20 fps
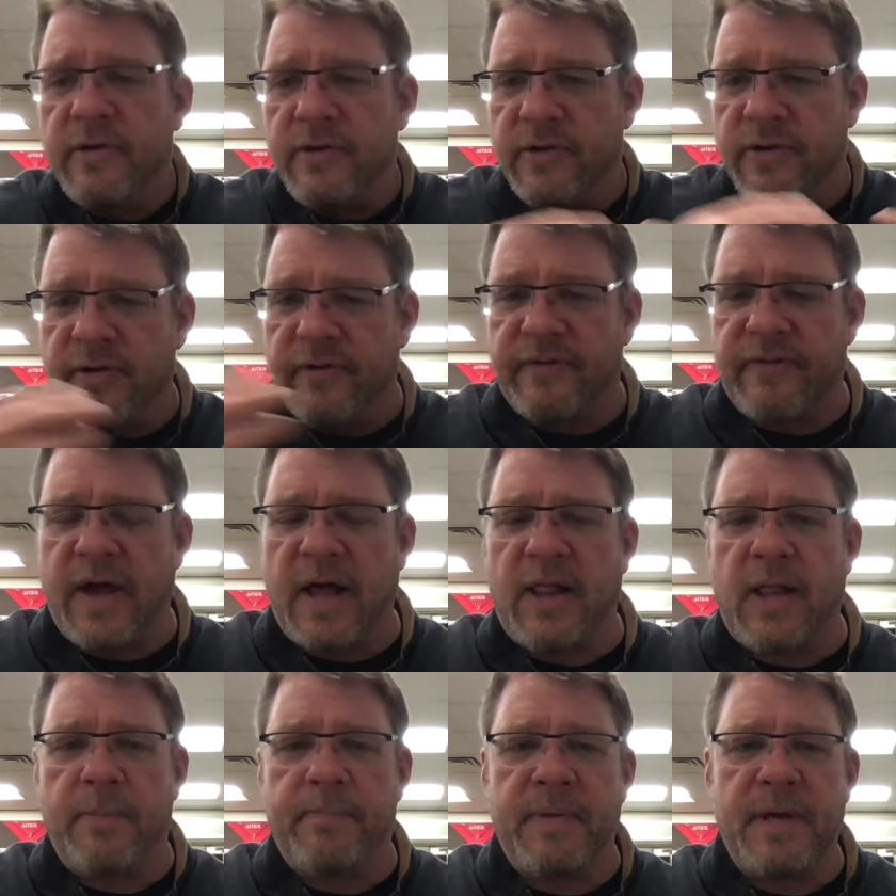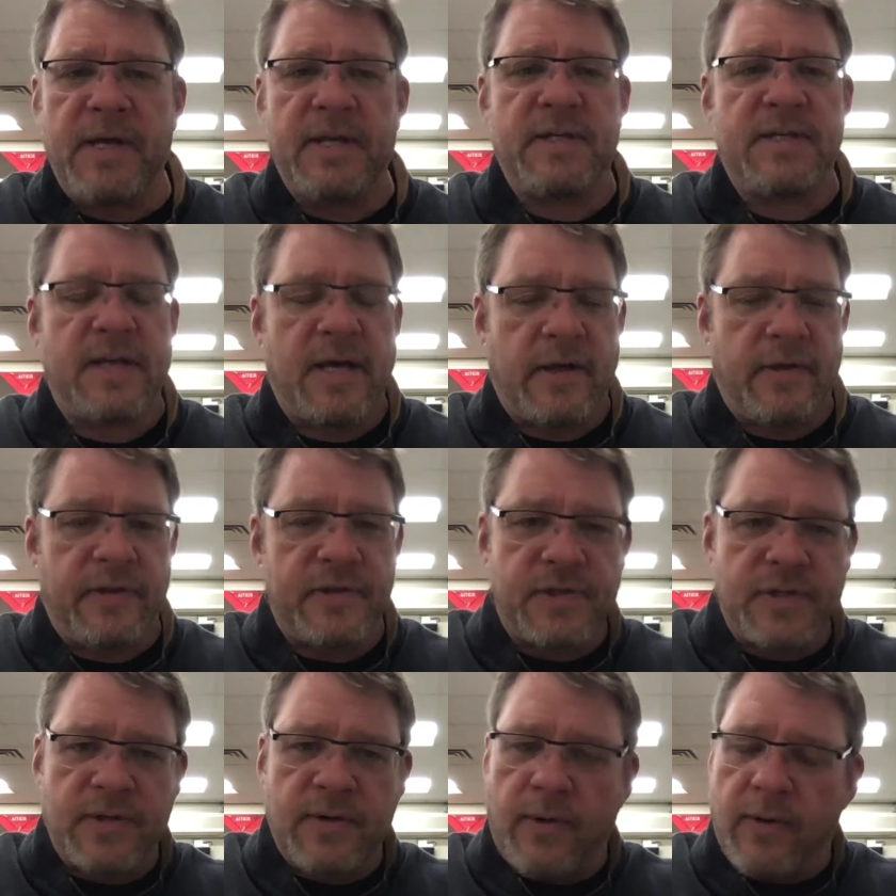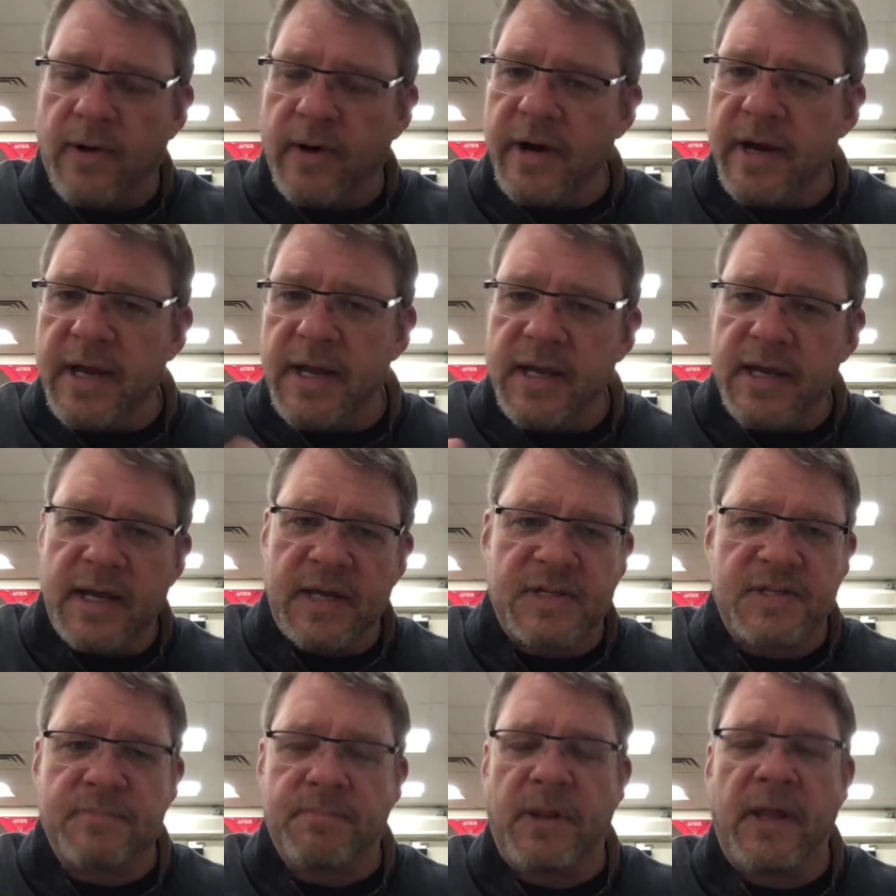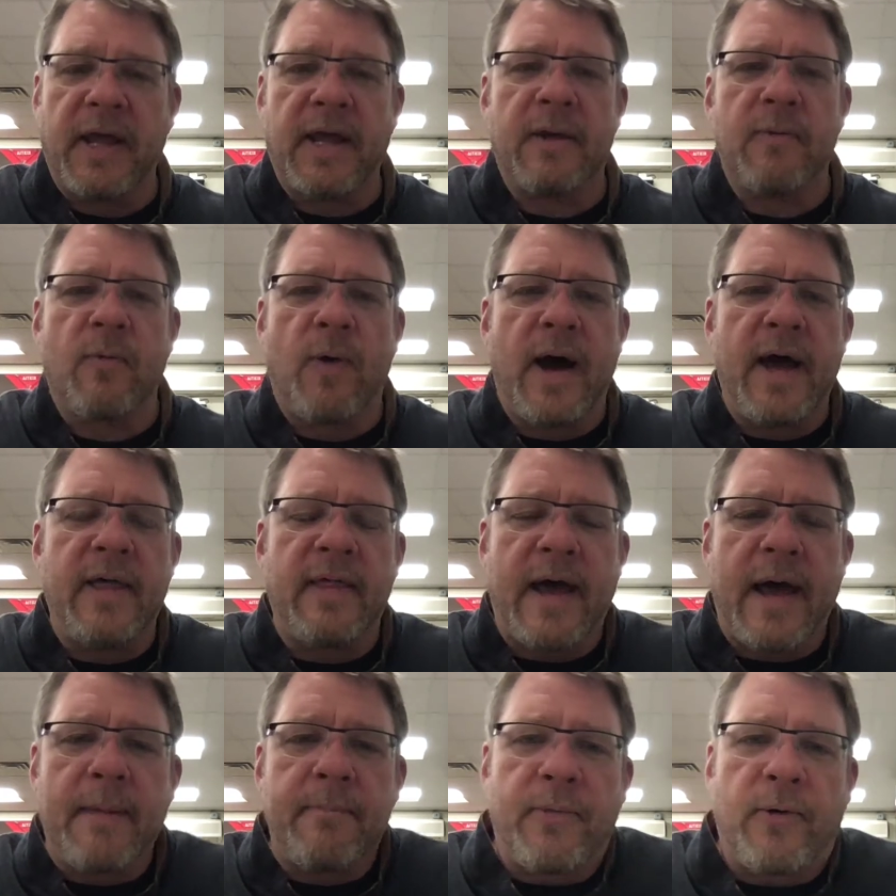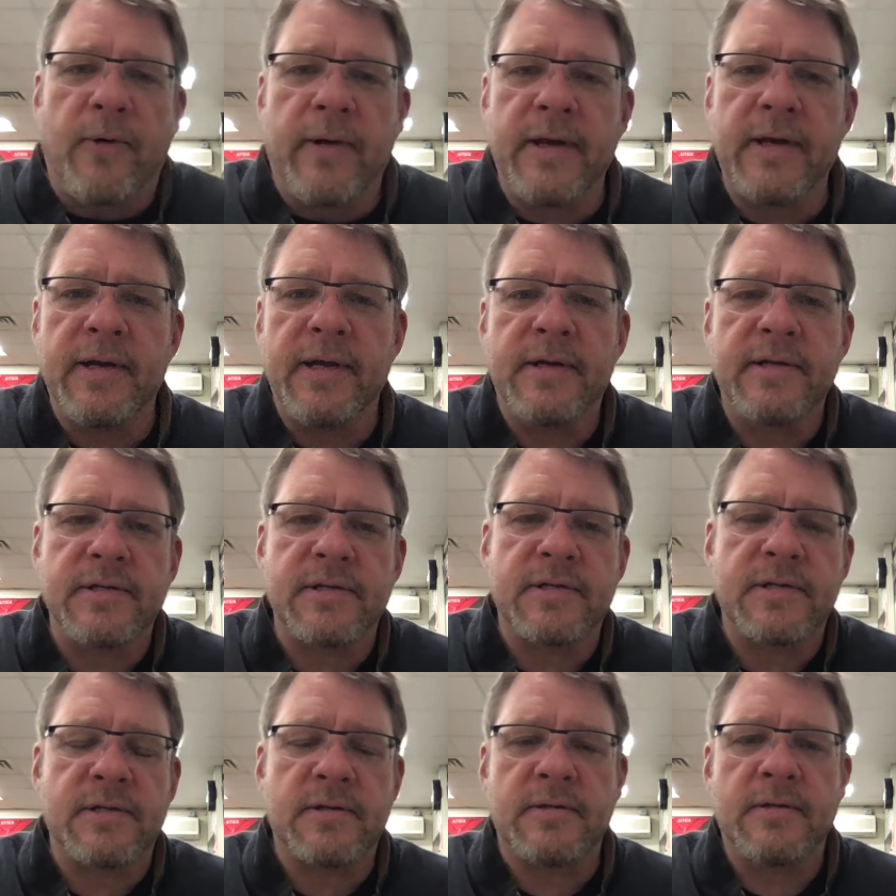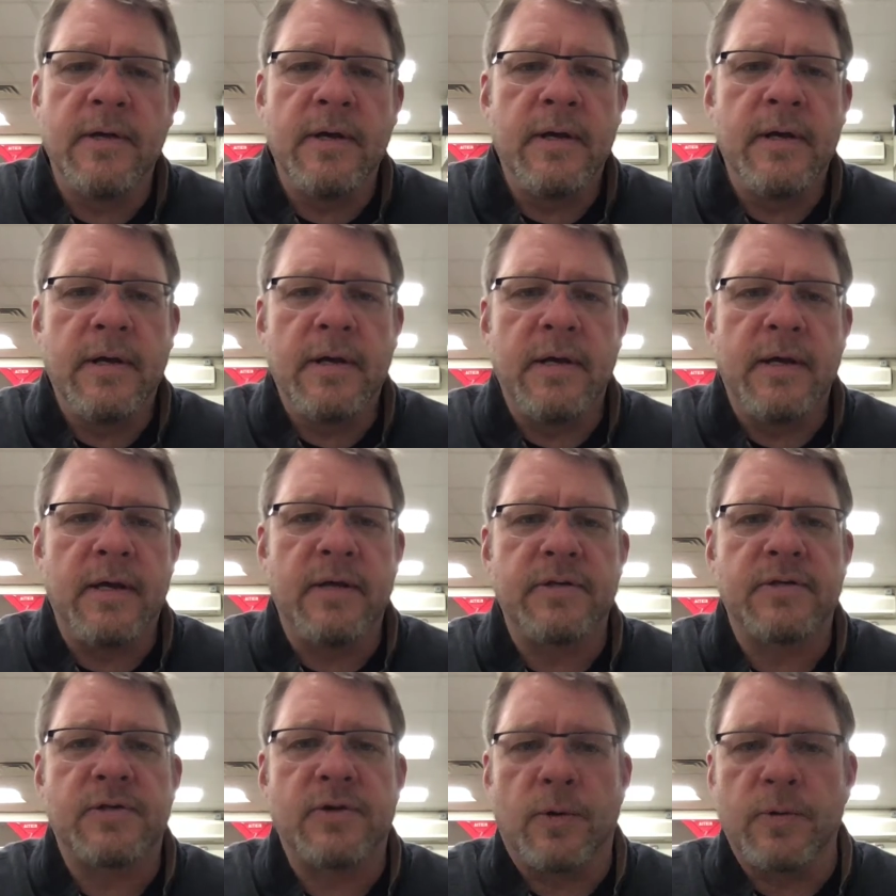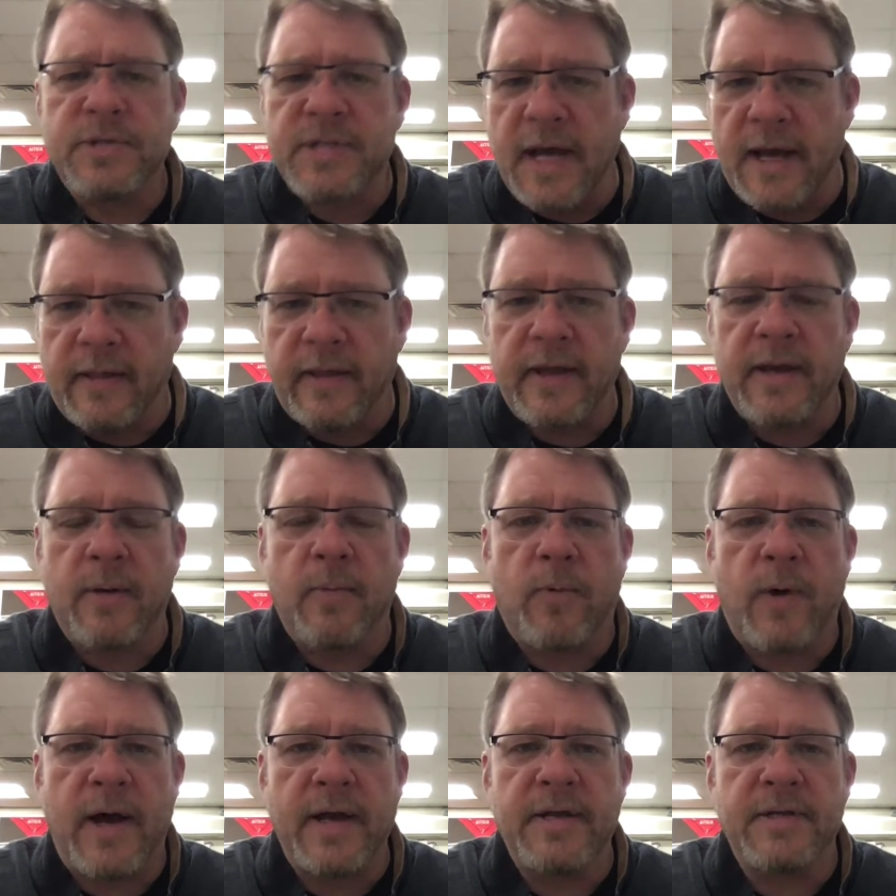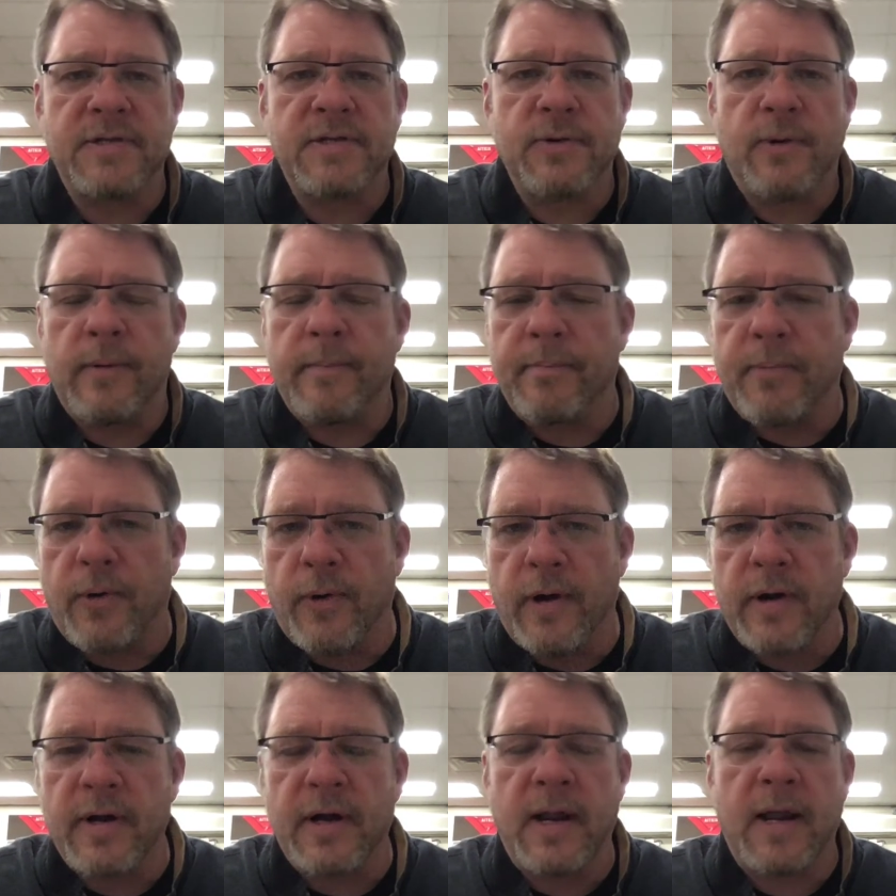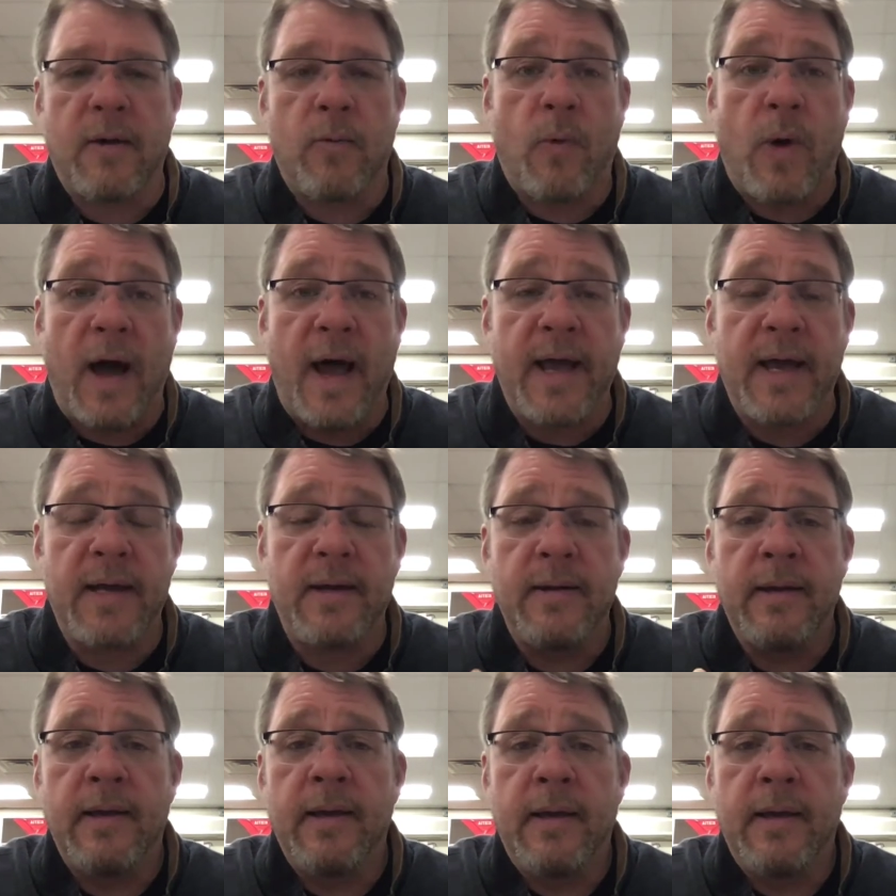develop it, tell the story, explain why that point is so telling and why it's so important and why it